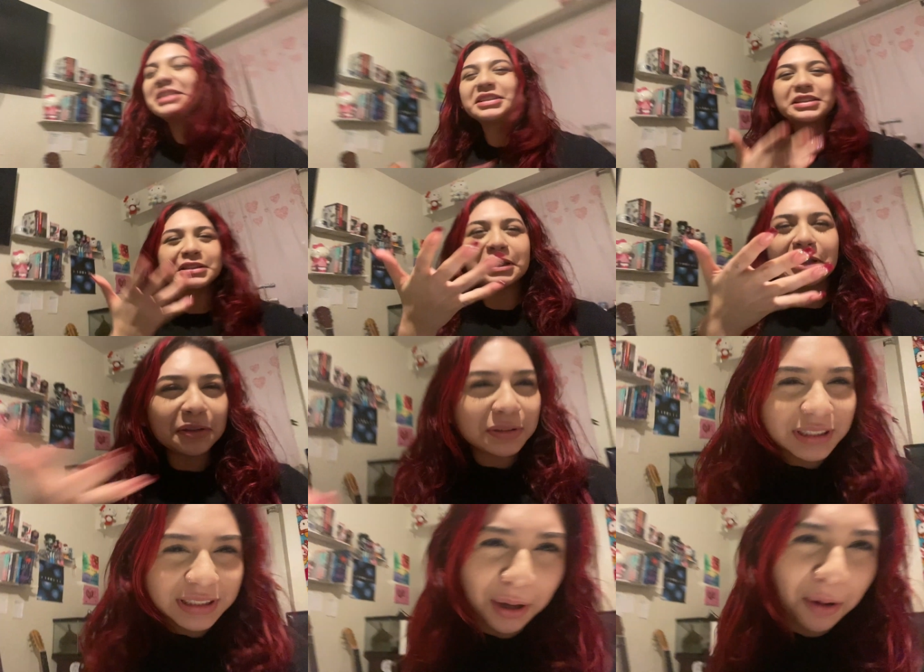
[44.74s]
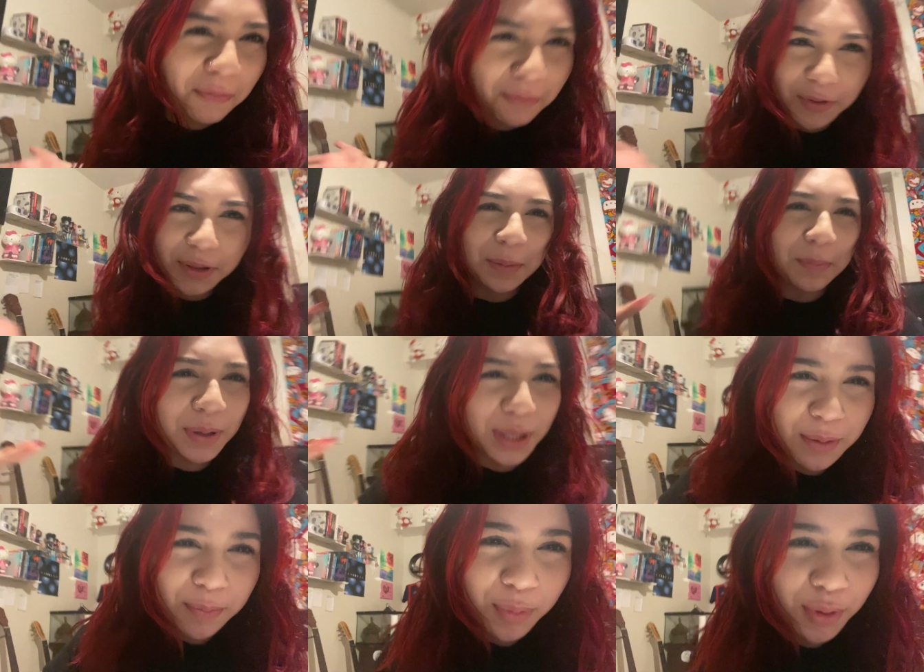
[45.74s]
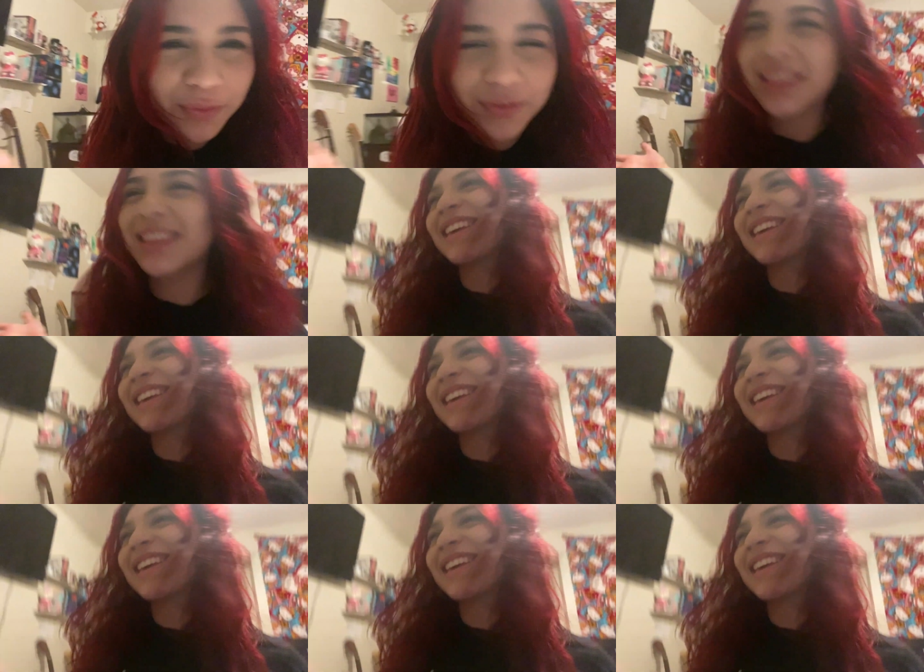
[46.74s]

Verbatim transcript: just a little song for the people, for the